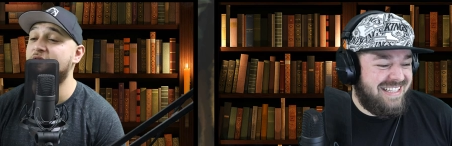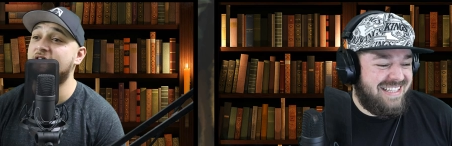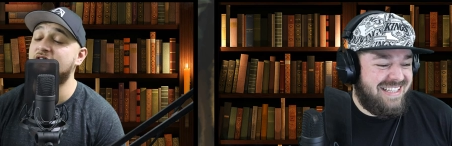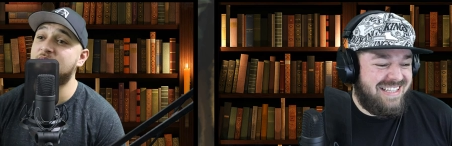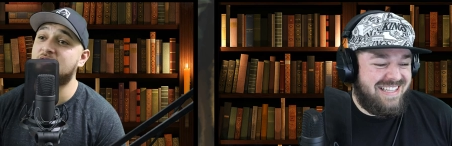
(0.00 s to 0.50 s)
Speaker 1: we
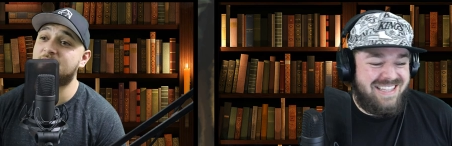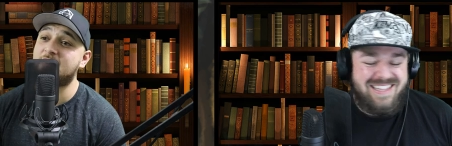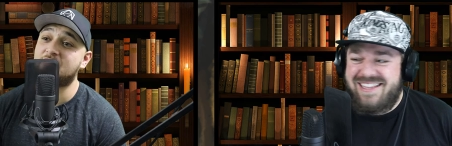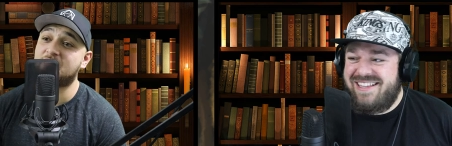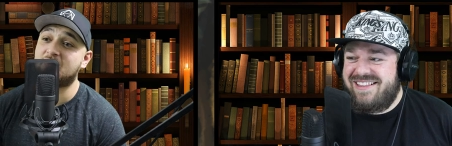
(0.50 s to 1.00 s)
found a book
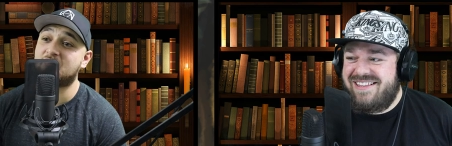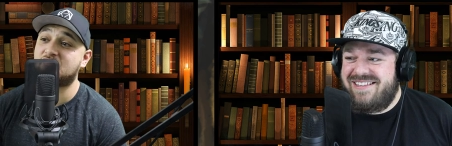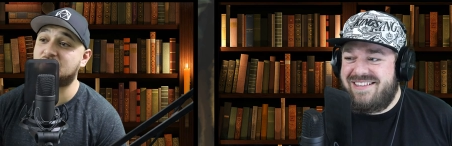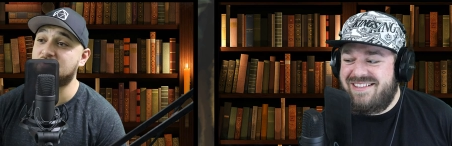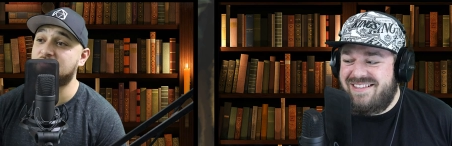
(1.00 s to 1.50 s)
about
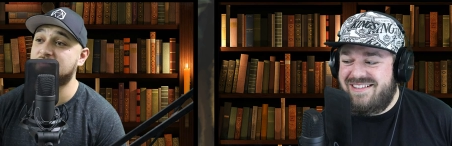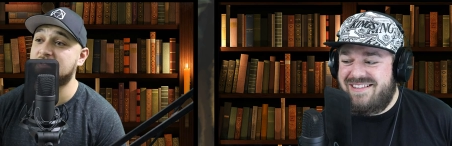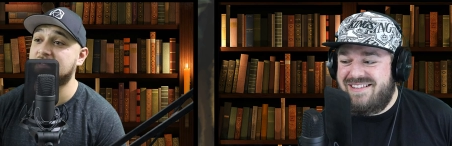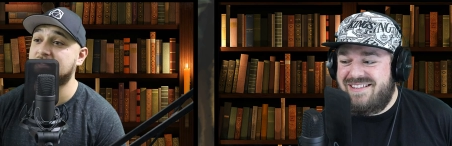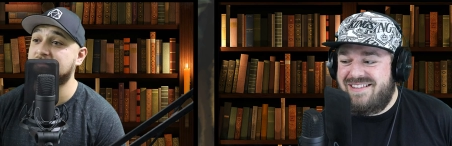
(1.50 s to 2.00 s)
Tharizdun
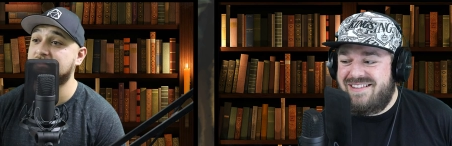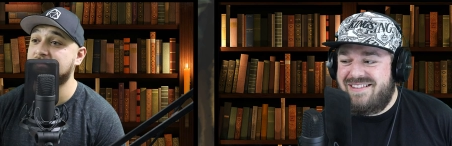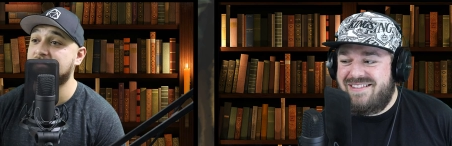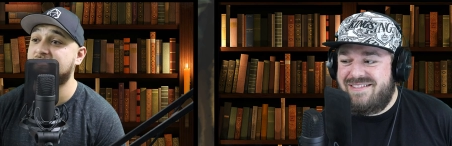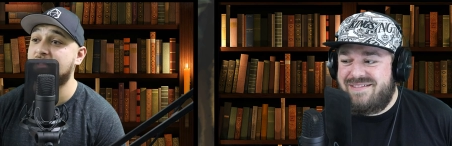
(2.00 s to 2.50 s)

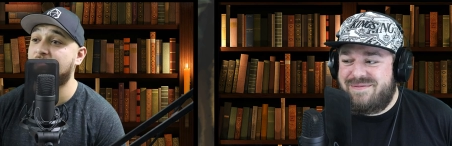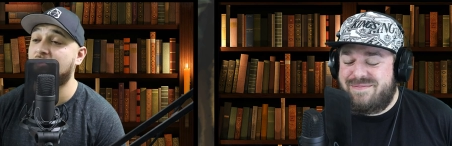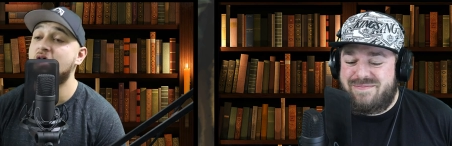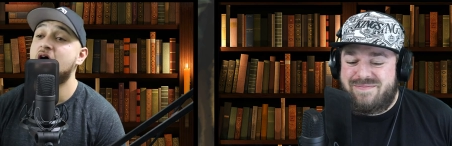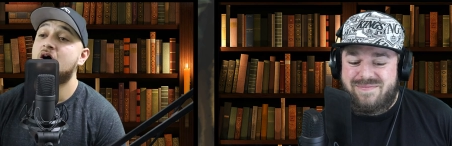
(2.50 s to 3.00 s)
in this temple.